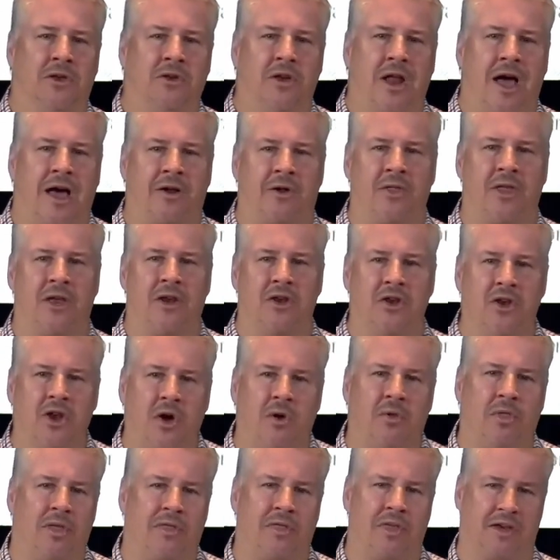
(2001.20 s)
You not only
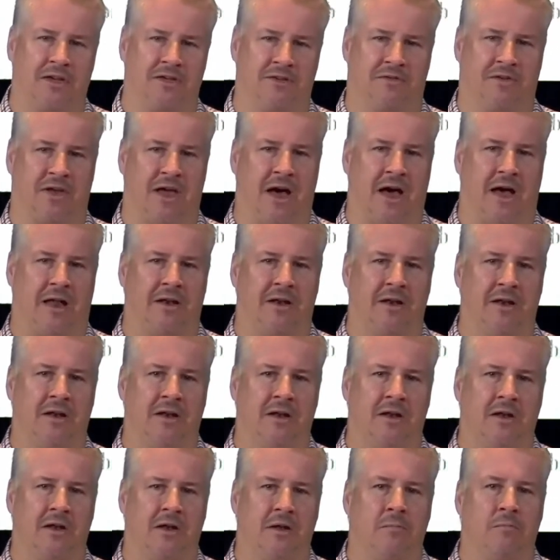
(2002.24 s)
know the things of God,
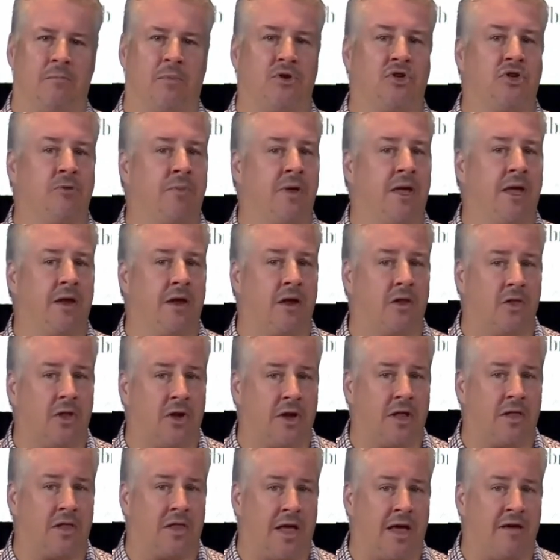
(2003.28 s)
but you begin to
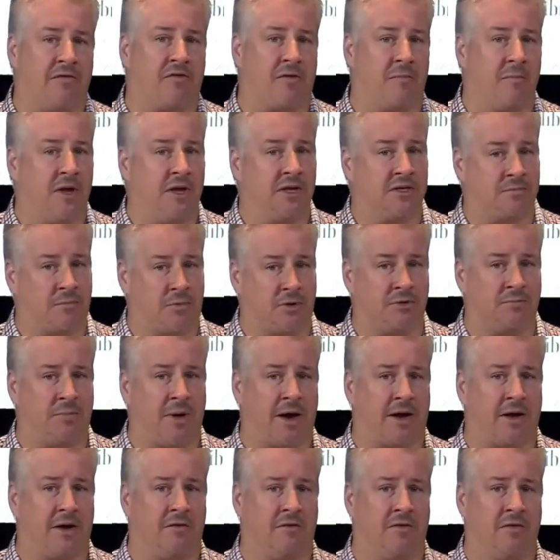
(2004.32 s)
look at life from his
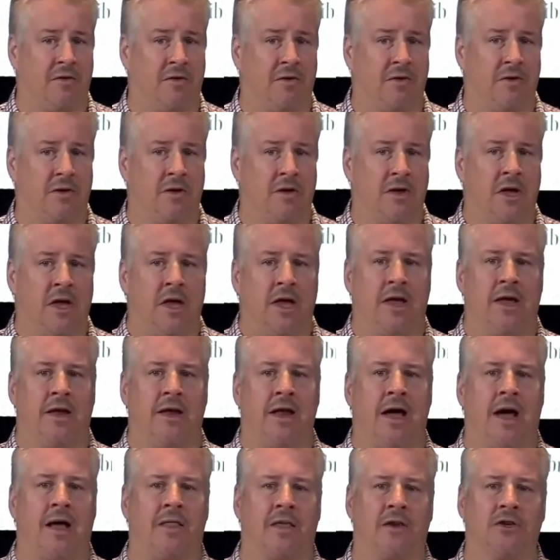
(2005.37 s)
perspective.
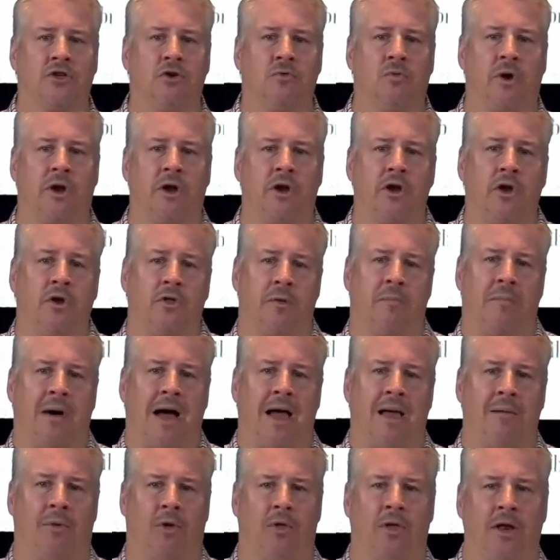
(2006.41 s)
In knowledge, you want to know the
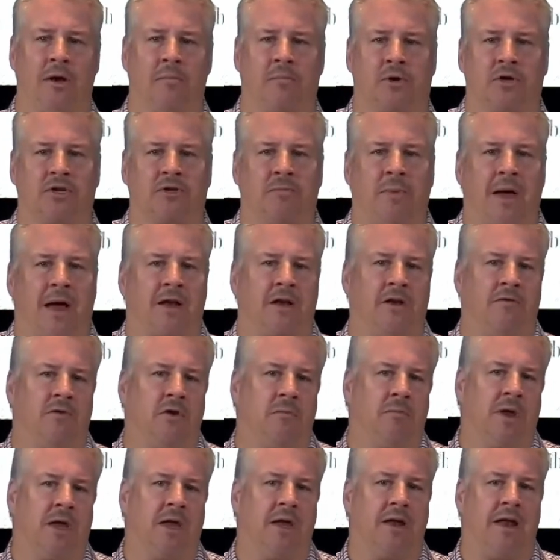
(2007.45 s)
Bible. In perspective,
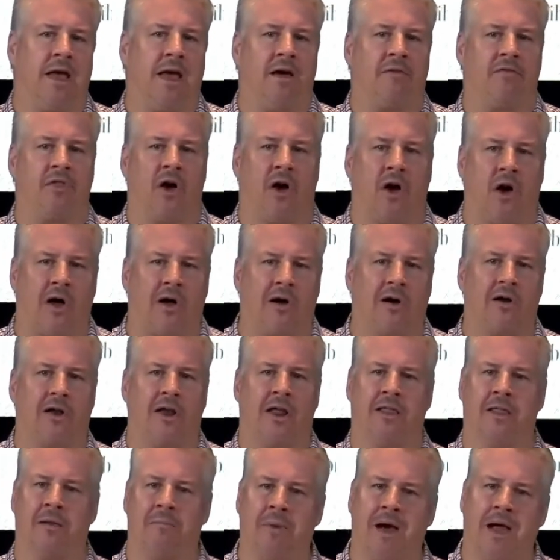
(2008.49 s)
you begin to have the
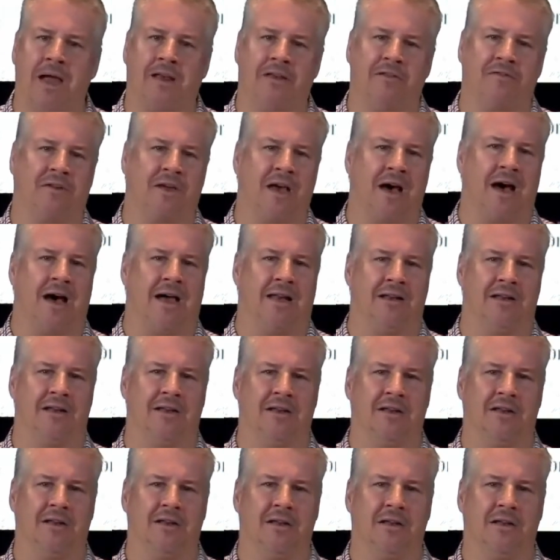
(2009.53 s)
heart and the mind of God.
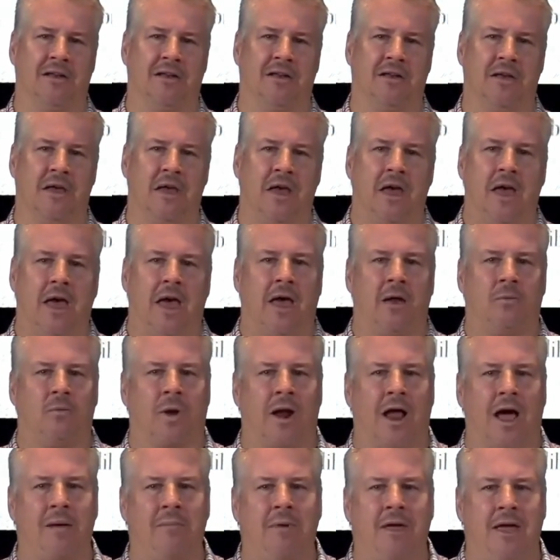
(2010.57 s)
And
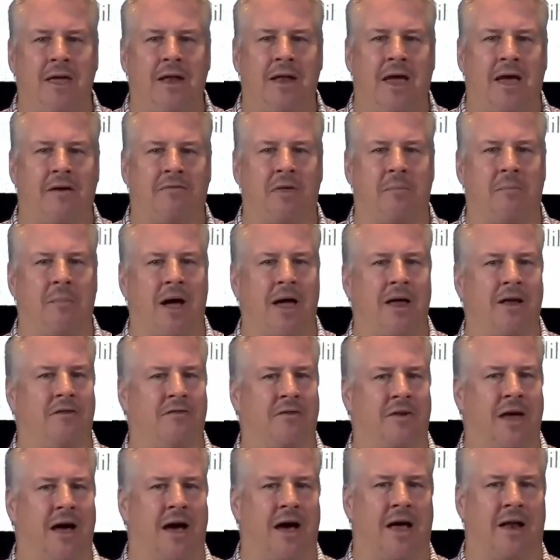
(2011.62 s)
when I begin to have the
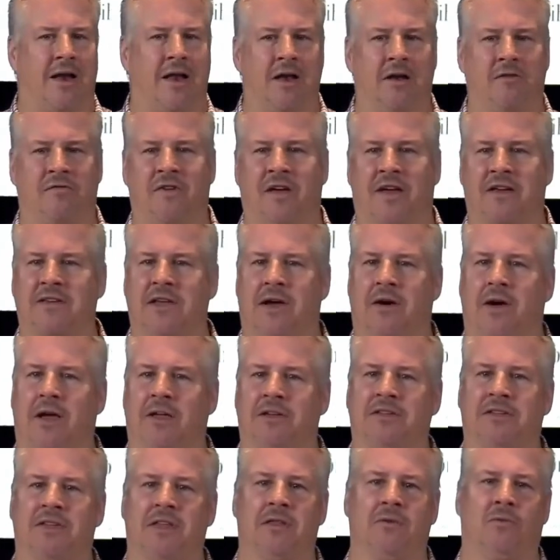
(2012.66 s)
mind of God, it affects how
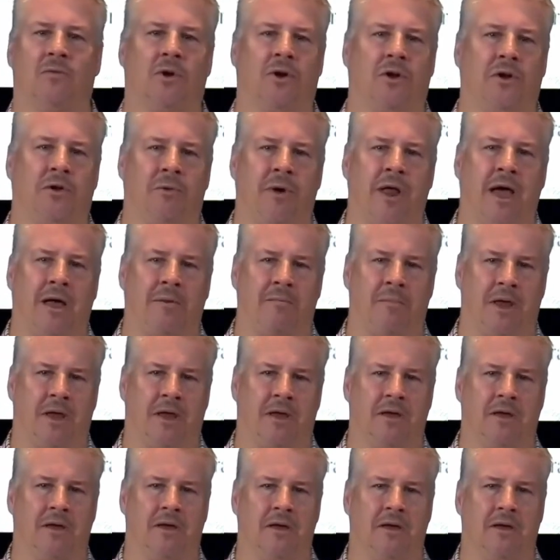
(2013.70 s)
I see the world around
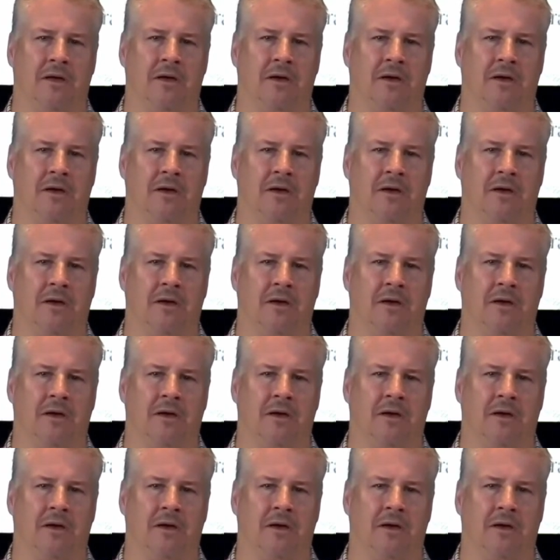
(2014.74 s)
me.